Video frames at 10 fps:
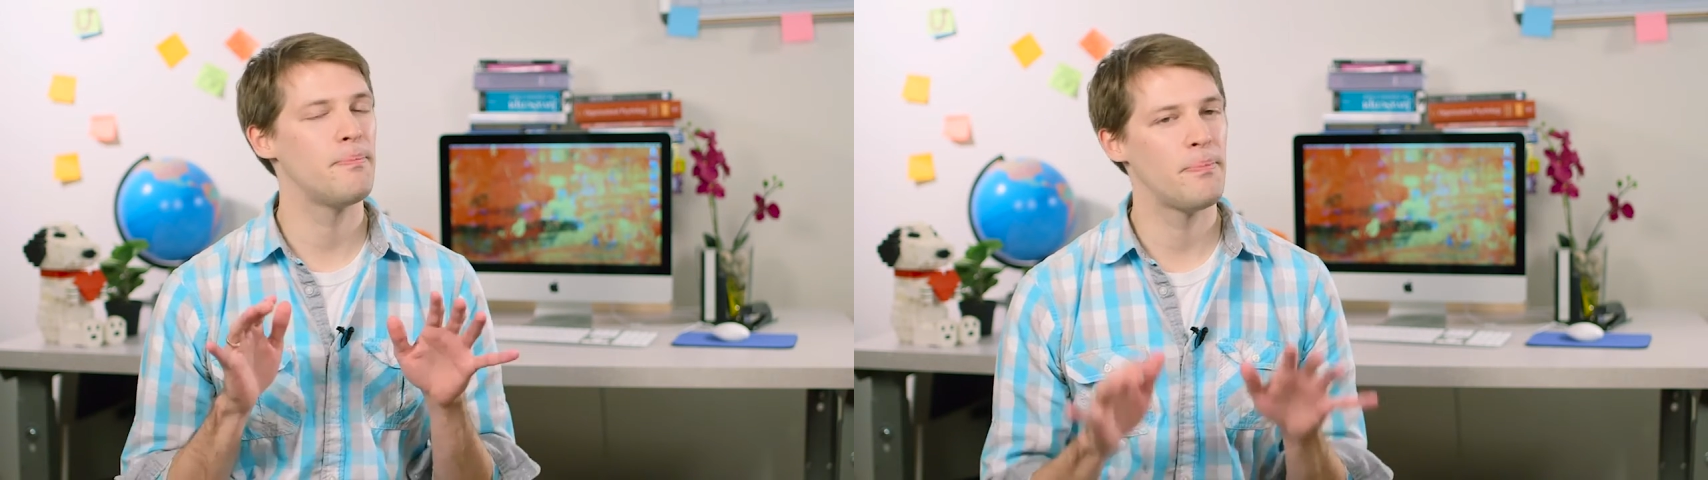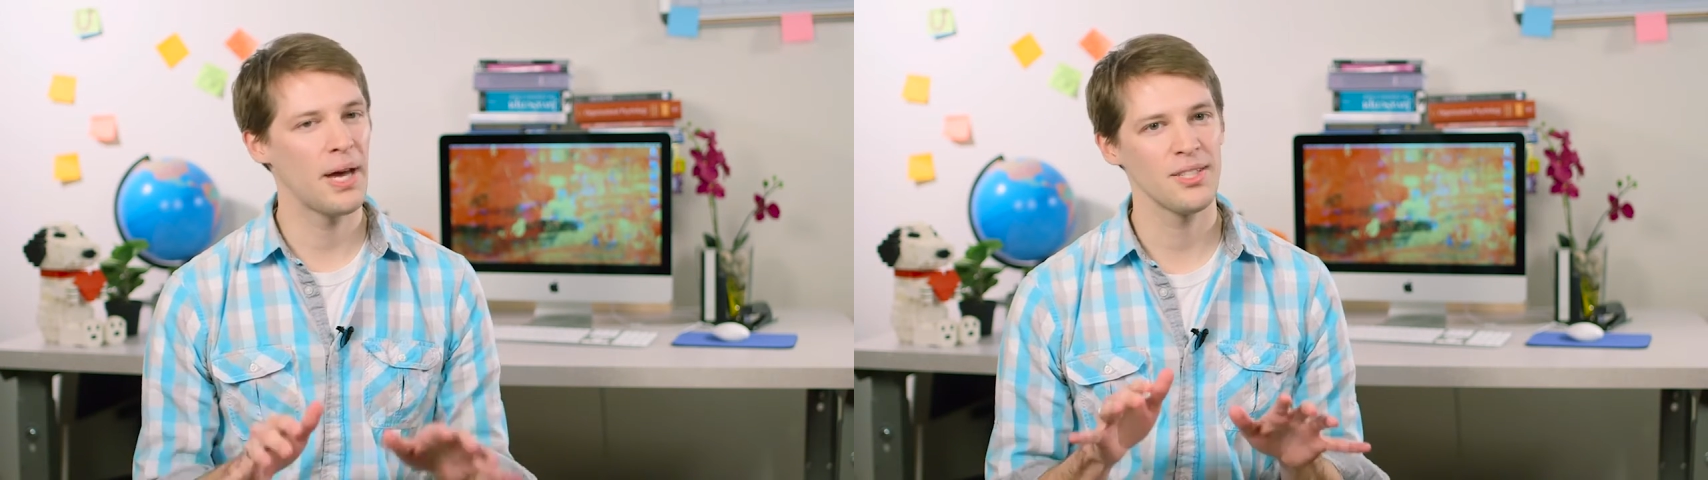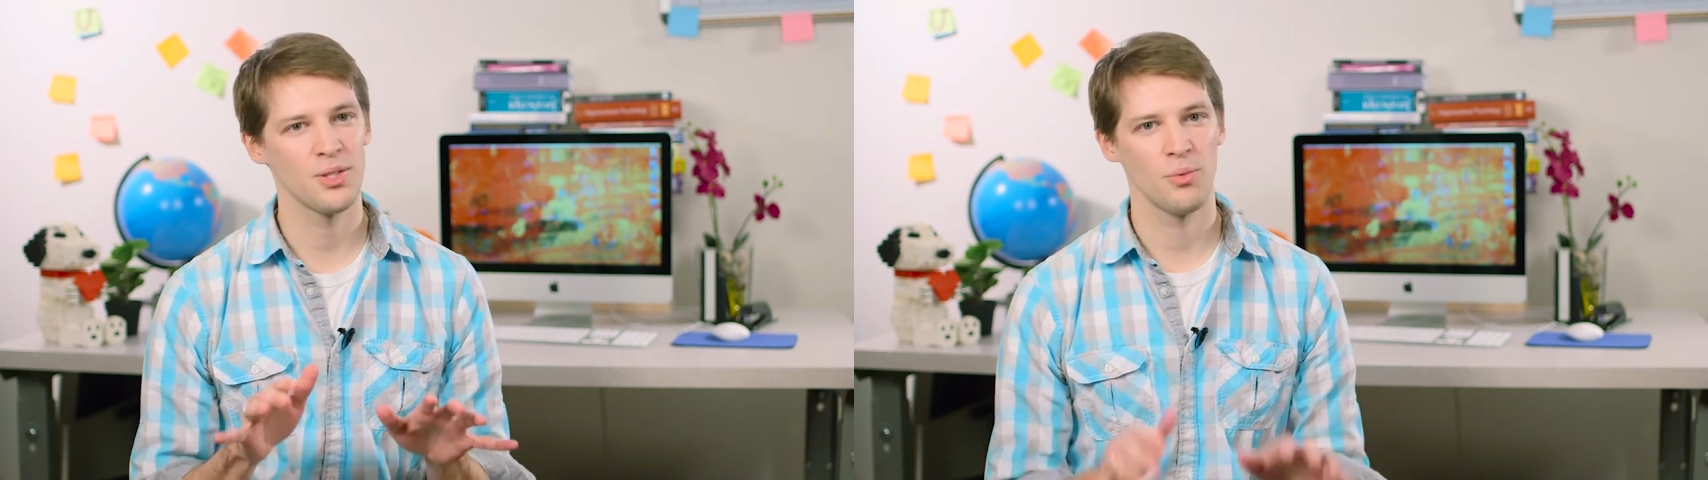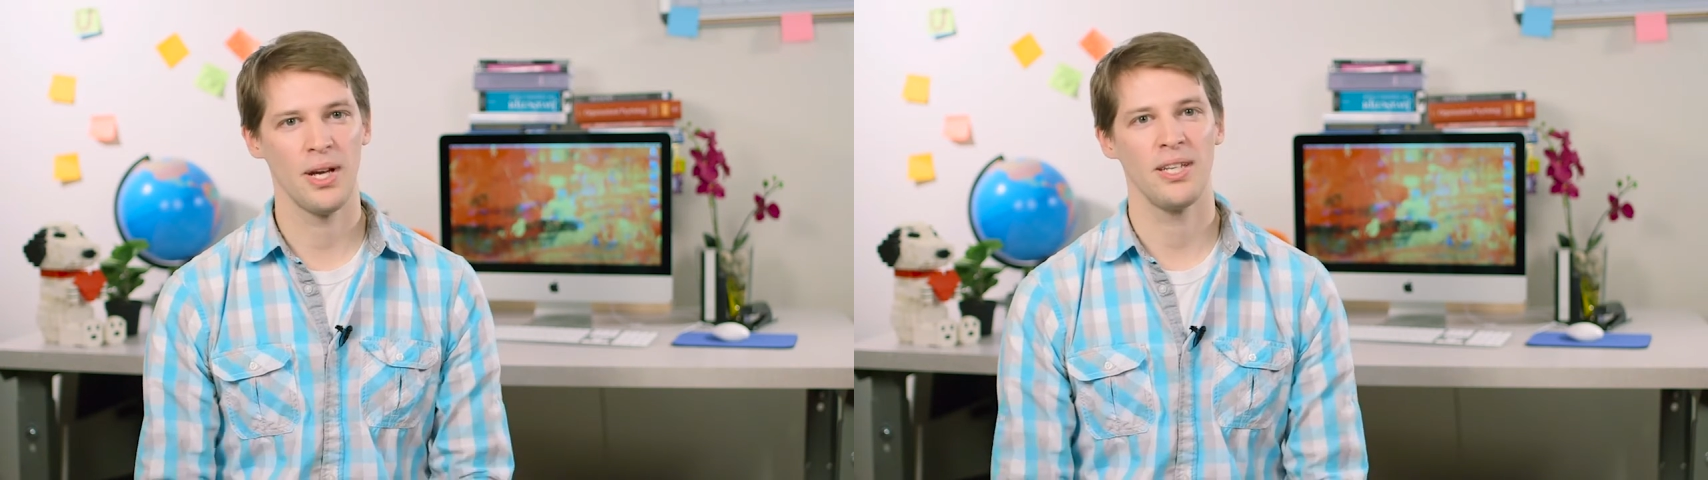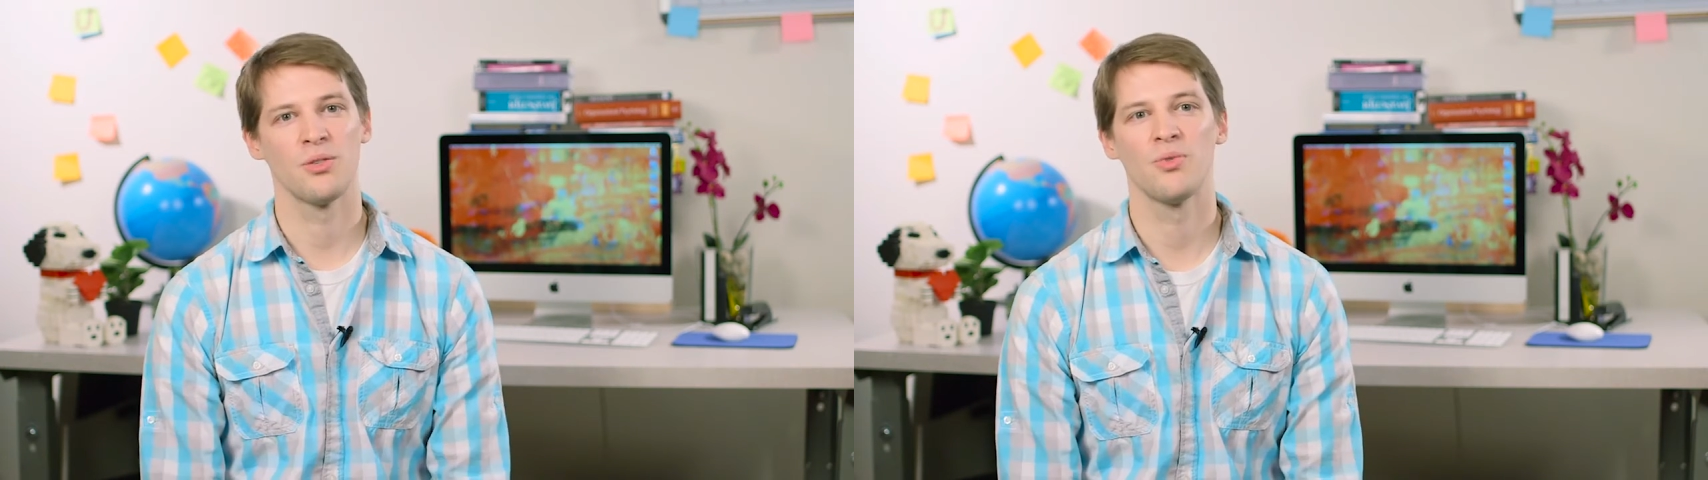best
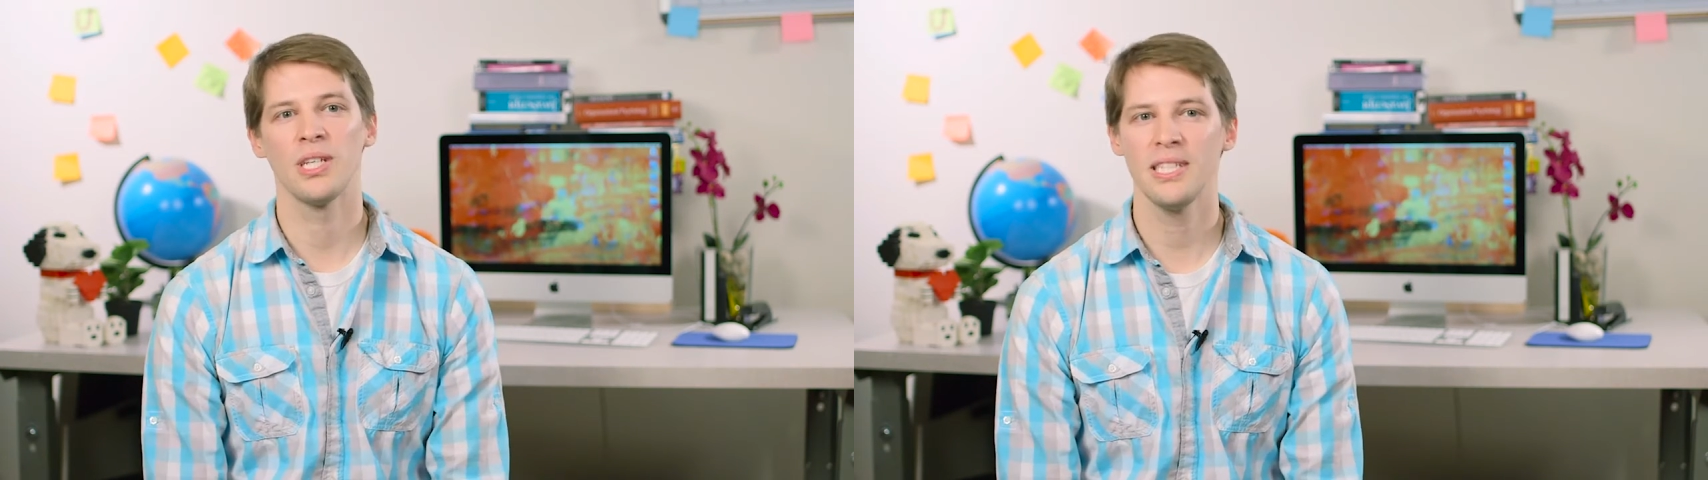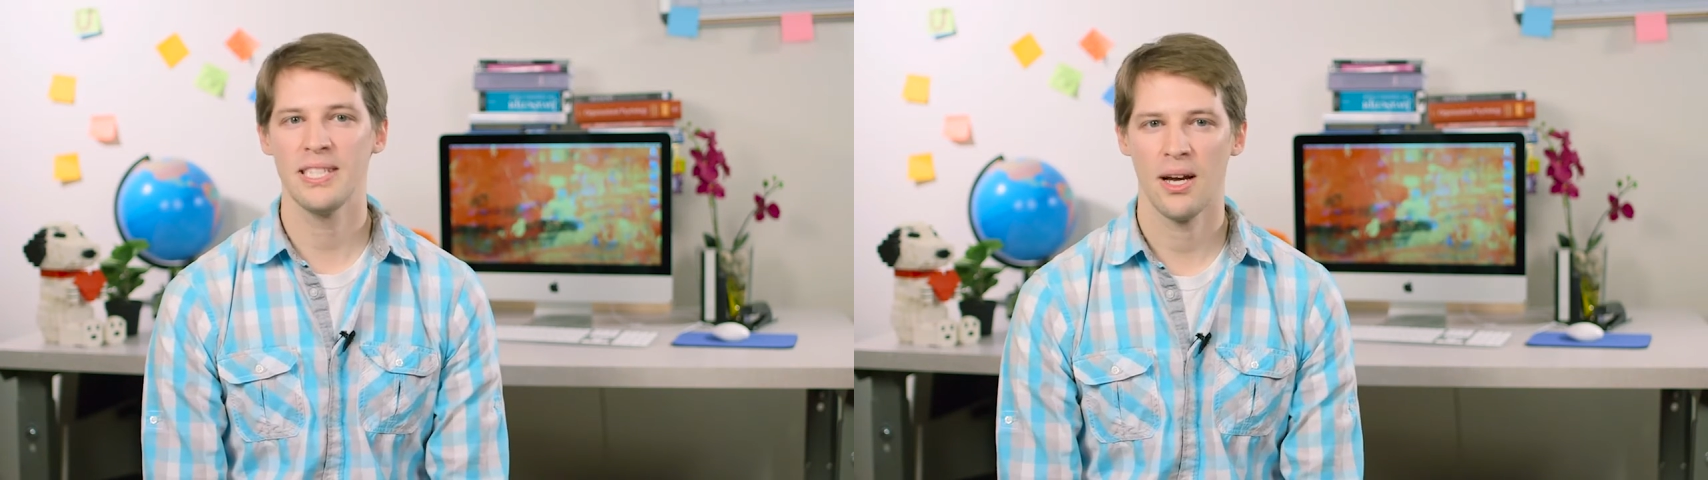way to really see